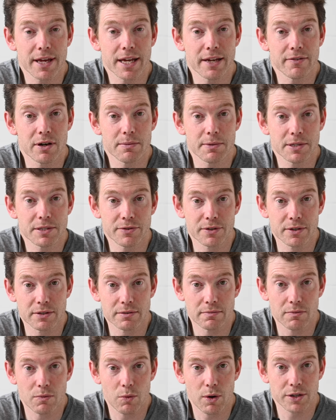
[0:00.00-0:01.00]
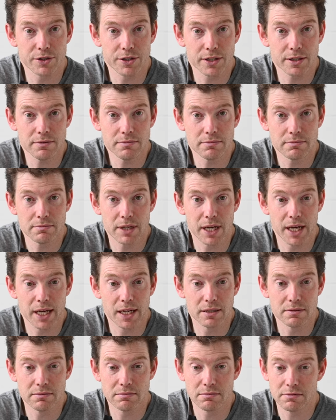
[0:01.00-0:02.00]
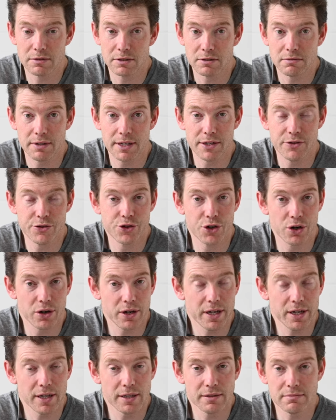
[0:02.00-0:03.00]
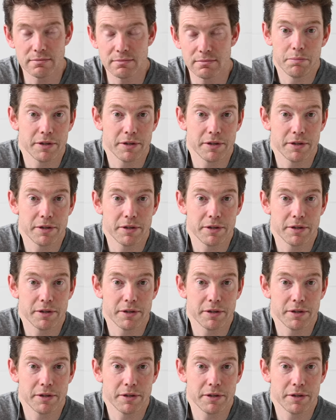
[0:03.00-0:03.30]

Thank you very much for watching and enjoy, and